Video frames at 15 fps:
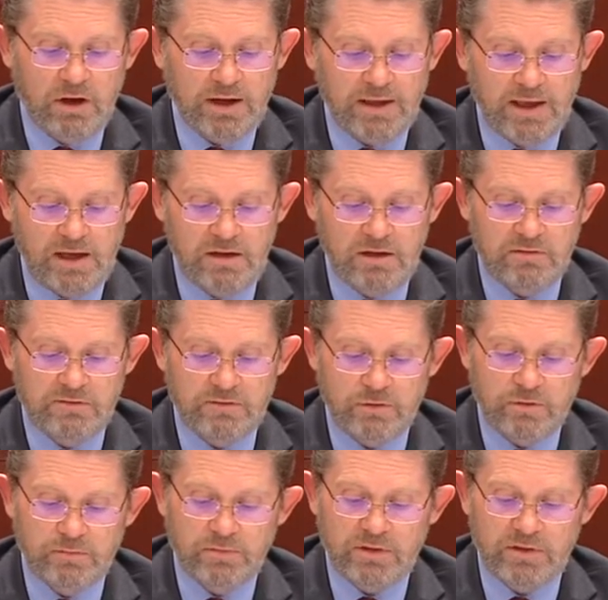I can
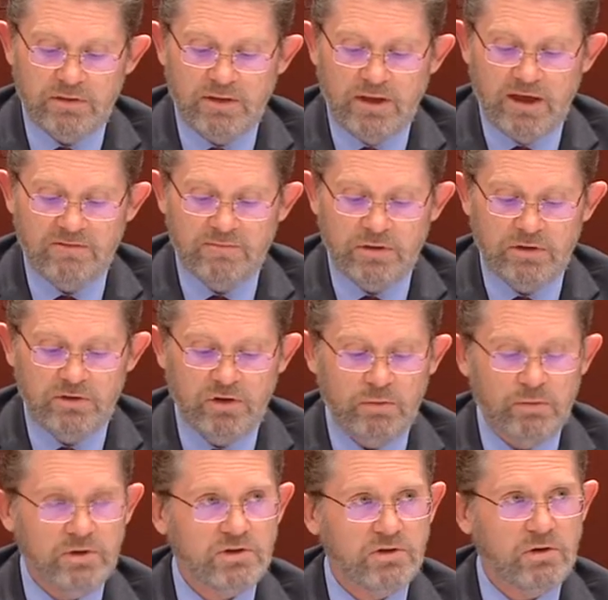confirm that there have been
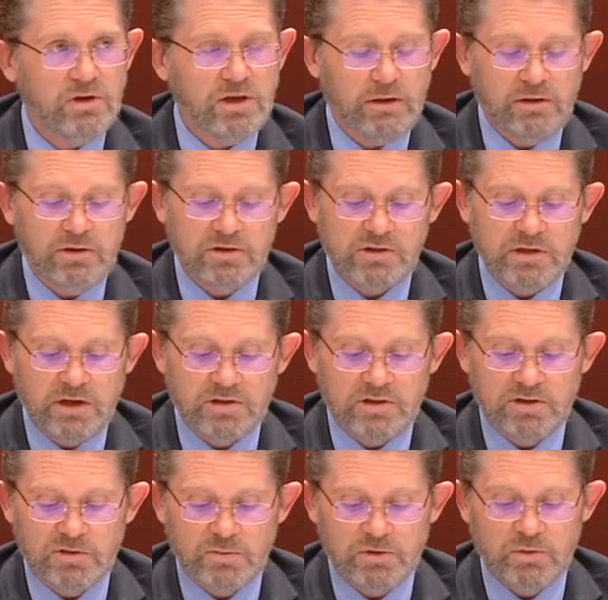numerous and ongoing
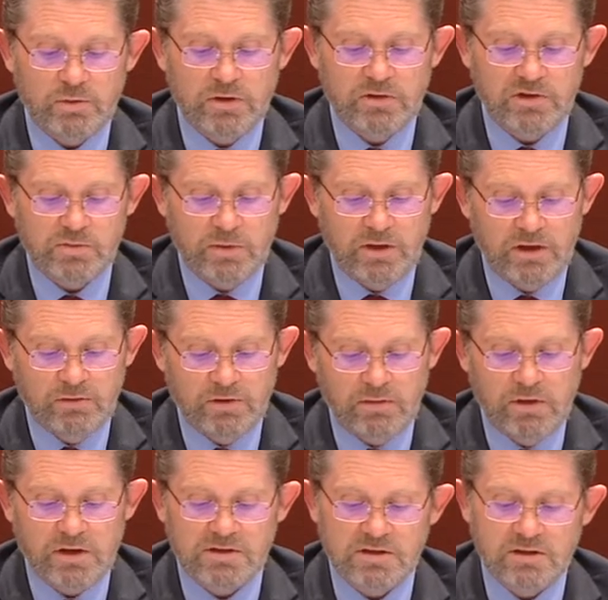discussions between the Speaker and
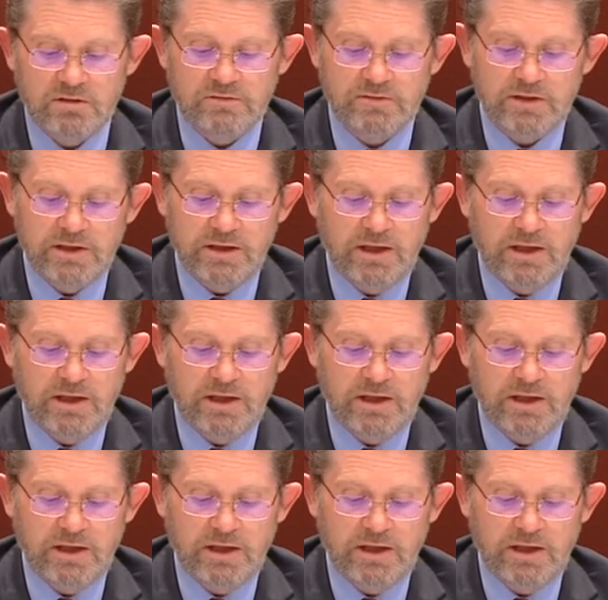myself